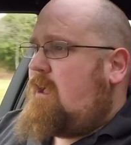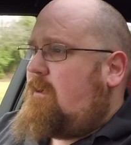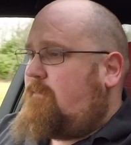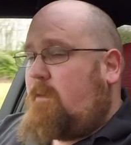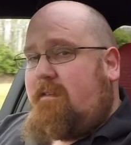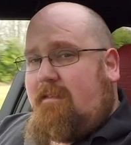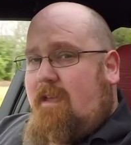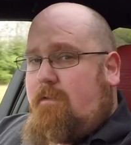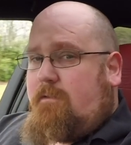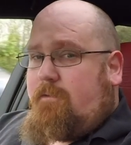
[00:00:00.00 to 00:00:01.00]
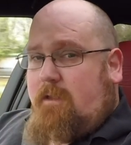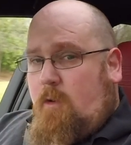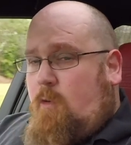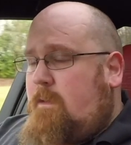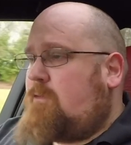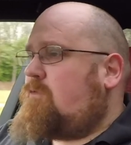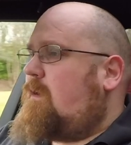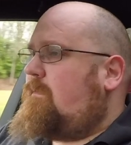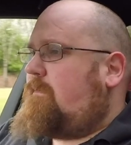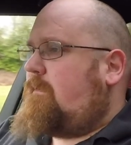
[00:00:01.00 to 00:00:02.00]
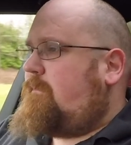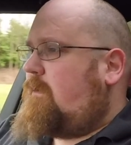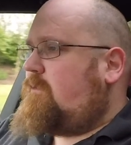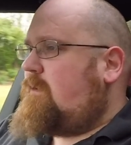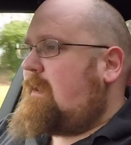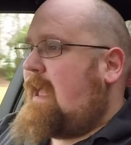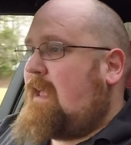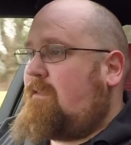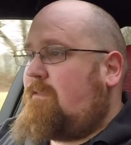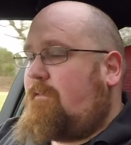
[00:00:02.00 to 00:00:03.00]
47 for the all-wheel drive version and